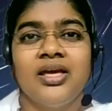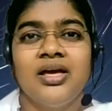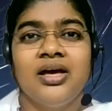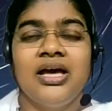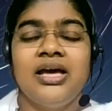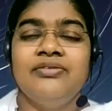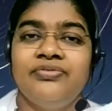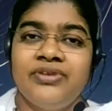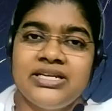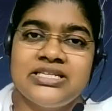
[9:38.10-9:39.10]

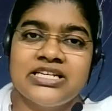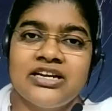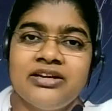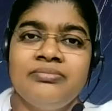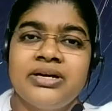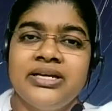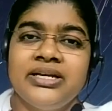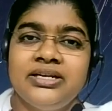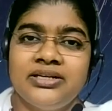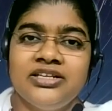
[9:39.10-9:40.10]
Every time my
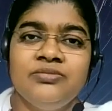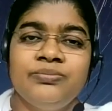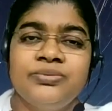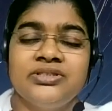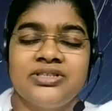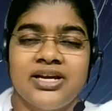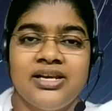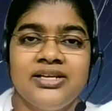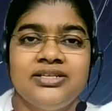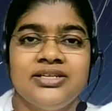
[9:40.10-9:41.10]
current
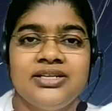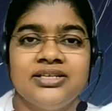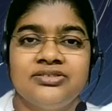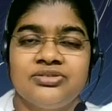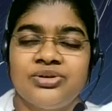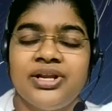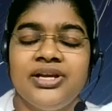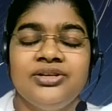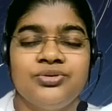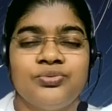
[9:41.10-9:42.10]
personality is running
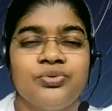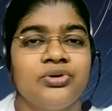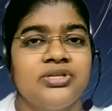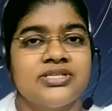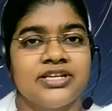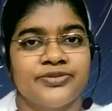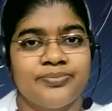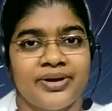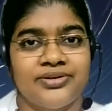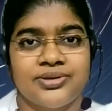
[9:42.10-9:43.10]
towards
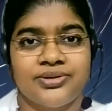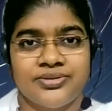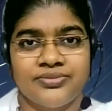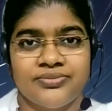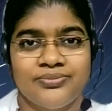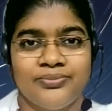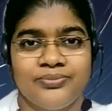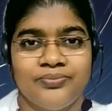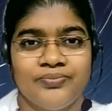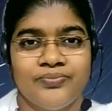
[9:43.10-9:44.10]
expected,
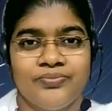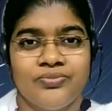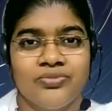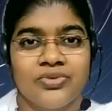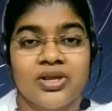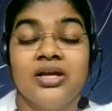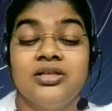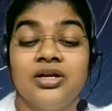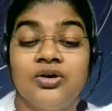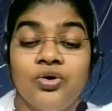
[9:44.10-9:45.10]
the
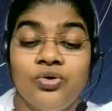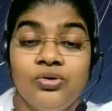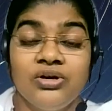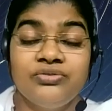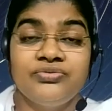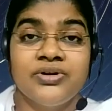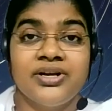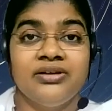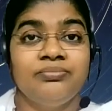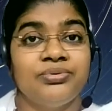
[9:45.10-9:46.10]
goal of current
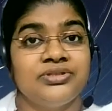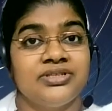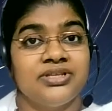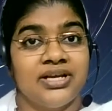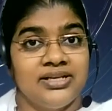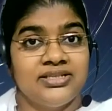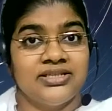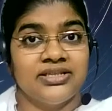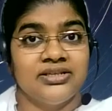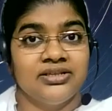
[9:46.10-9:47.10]
personality
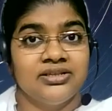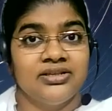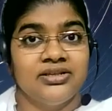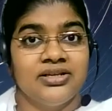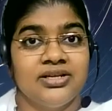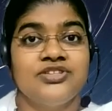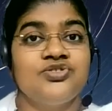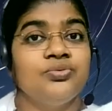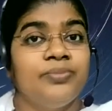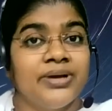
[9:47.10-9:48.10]
is to
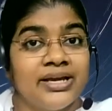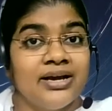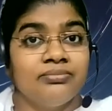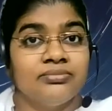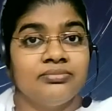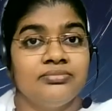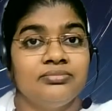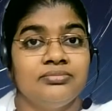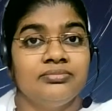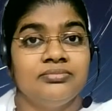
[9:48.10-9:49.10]
become
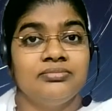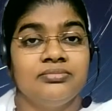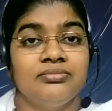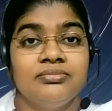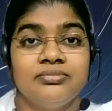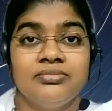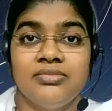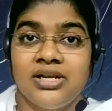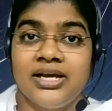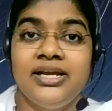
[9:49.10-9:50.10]

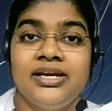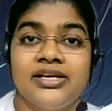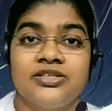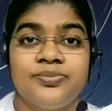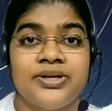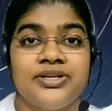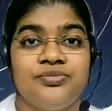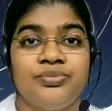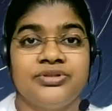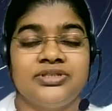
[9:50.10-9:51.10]
like expected
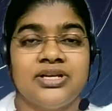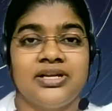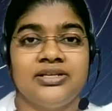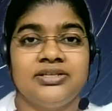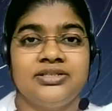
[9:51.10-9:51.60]
personality.